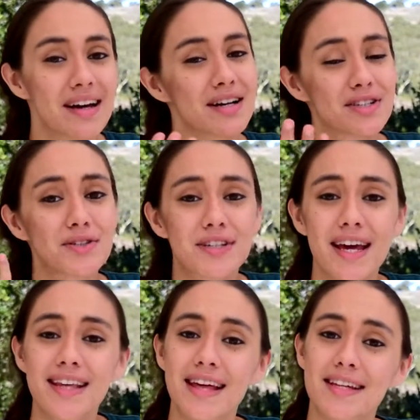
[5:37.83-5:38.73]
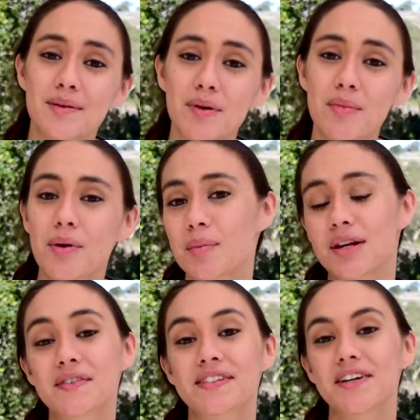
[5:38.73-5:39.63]
so take that to be a moment
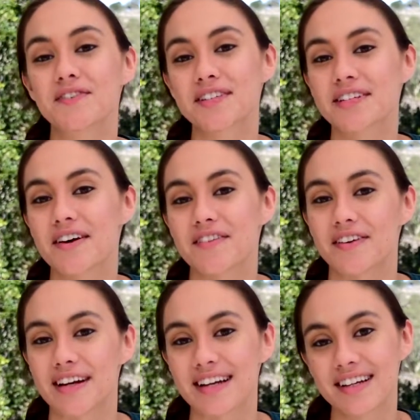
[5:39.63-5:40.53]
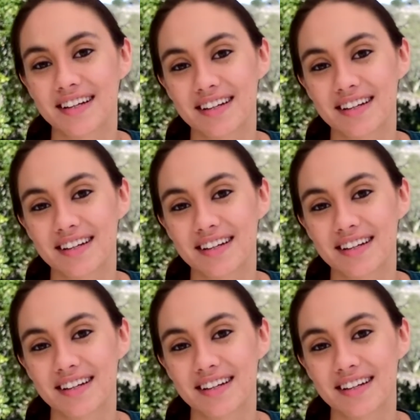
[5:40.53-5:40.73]
of self-discovery.